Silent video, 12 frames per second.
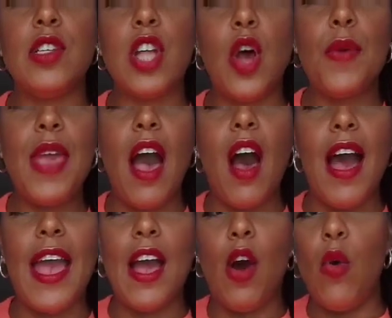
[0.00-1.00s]
So yeah,
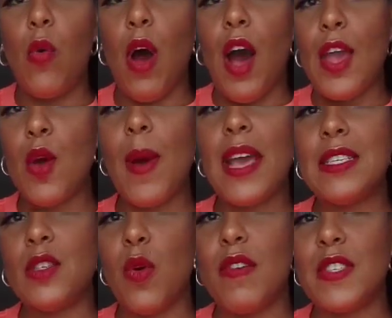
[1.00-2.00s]
I
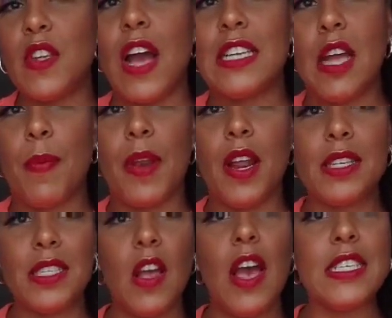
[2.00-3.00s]
always sort of size up, and
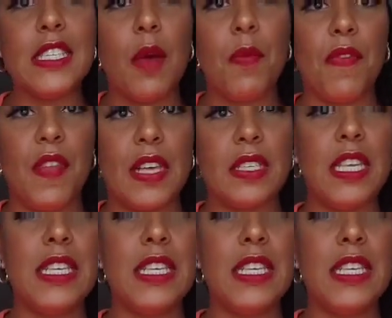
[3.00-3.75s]
I sized up with this.